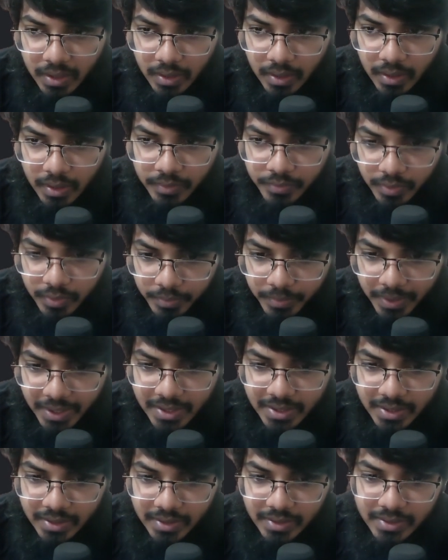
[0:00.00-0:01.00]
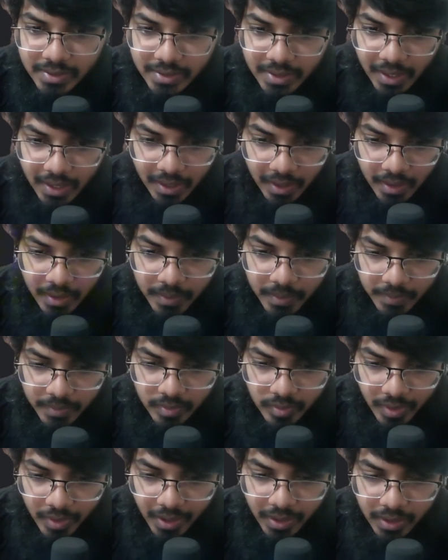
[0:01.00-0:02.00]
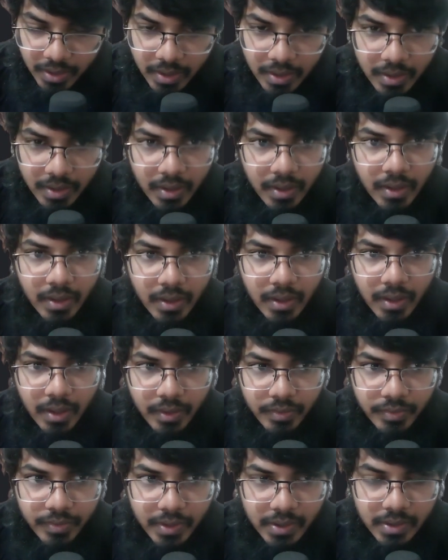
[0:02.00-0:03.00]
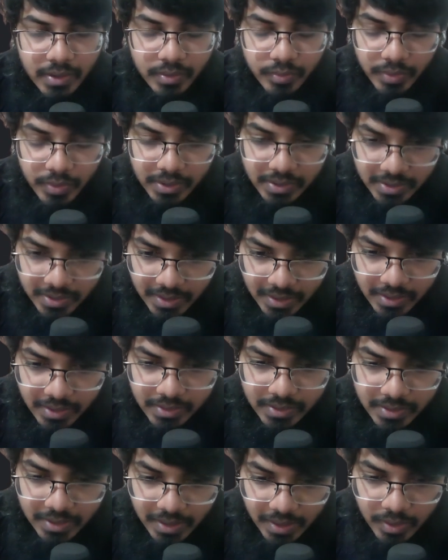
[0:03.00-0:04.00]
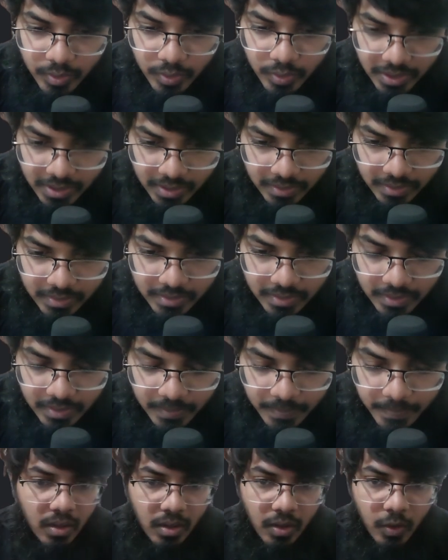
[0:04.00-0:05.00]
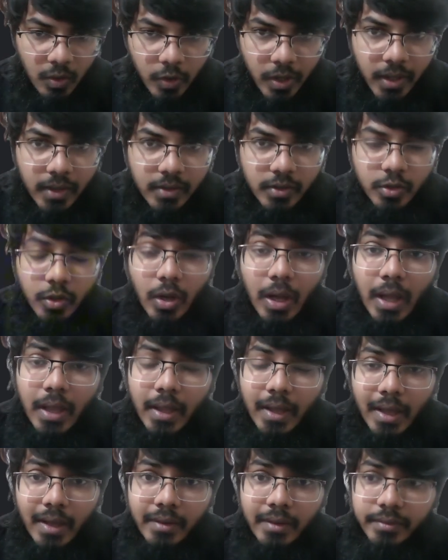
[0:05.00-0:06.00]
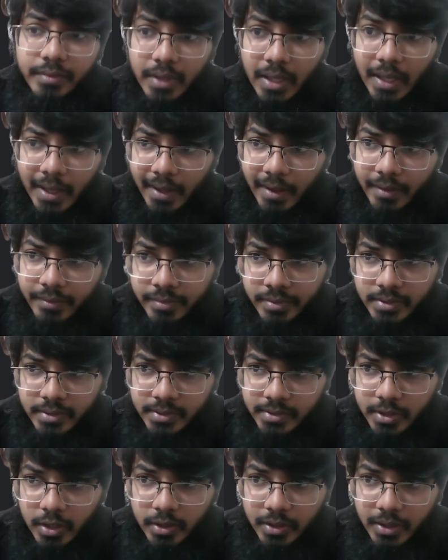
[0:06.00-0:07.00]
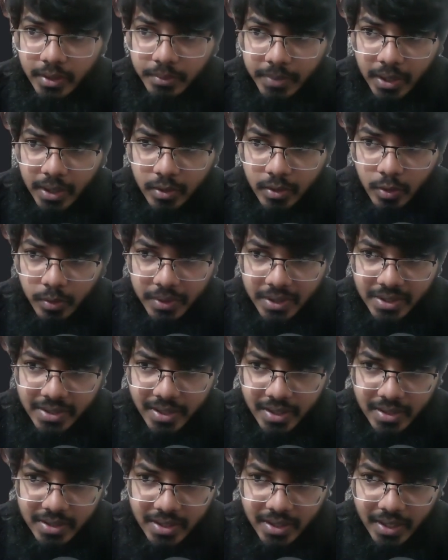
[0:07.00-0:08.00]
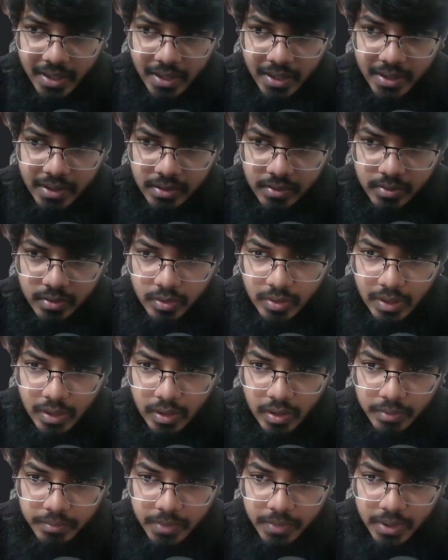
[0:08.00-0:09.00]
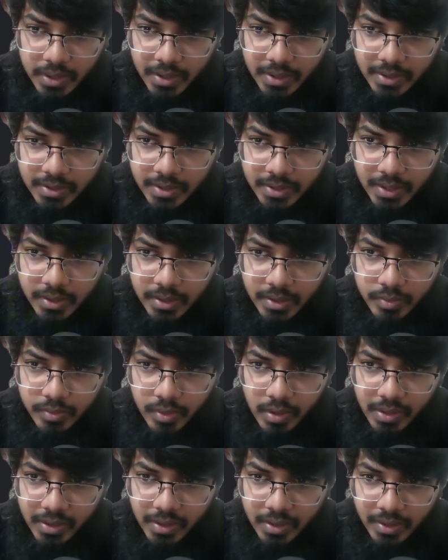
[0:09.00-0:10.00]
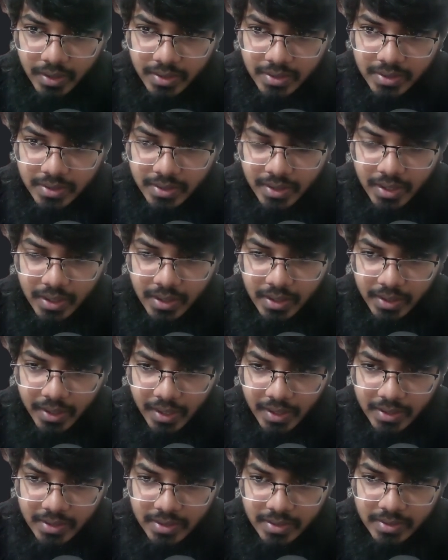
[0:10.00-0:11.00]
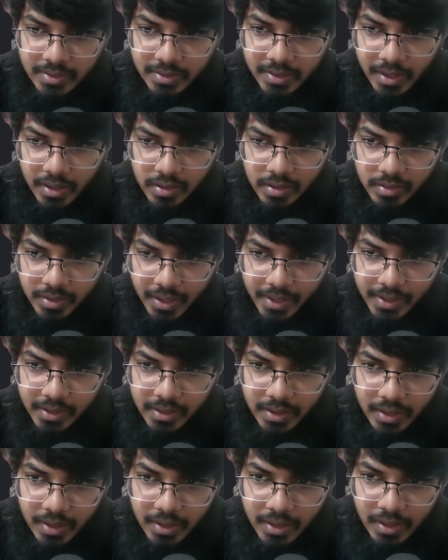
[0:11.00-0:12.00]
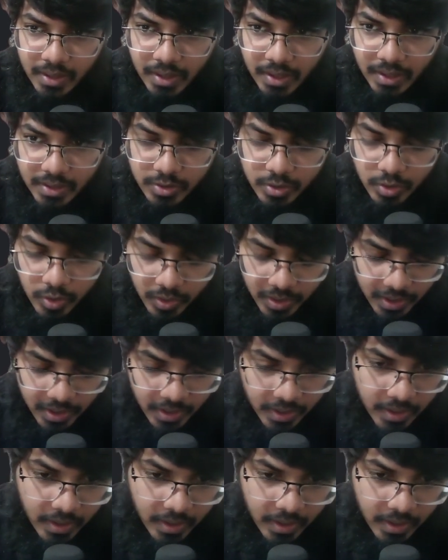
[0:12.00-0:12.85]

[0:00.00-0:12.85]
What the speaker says: information stay, right? If it will still stay with us. Okay, so I have started my Chrome extension again. So now I'm gonna check whether it's there. It's there, right? It's showing.